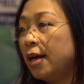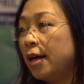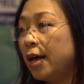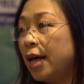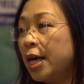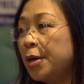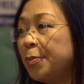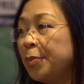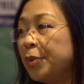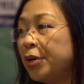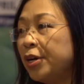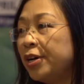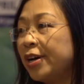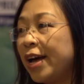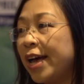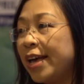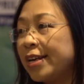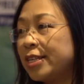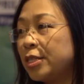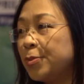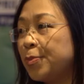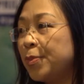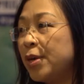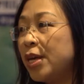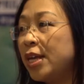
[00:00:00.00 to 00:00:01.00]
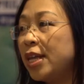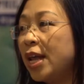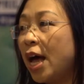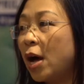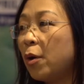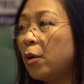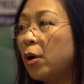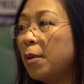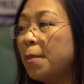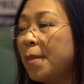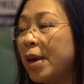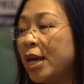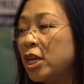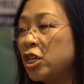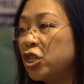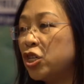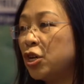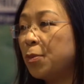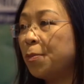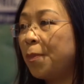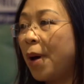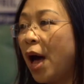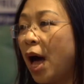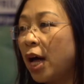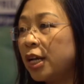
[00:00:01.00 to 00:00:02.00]
April has been our
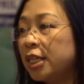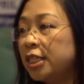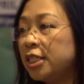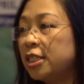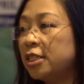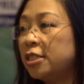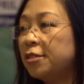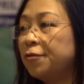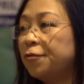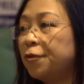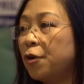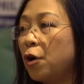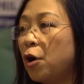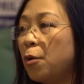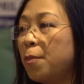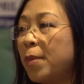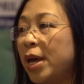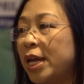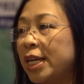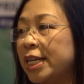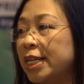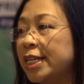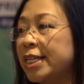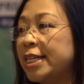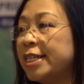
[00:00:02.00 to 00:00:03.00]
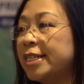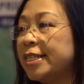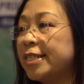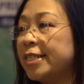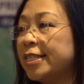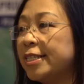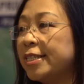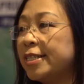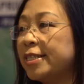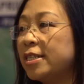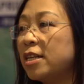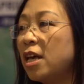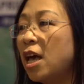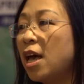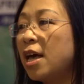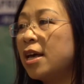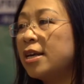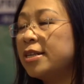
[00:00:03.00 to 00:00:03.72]
major partner for many years.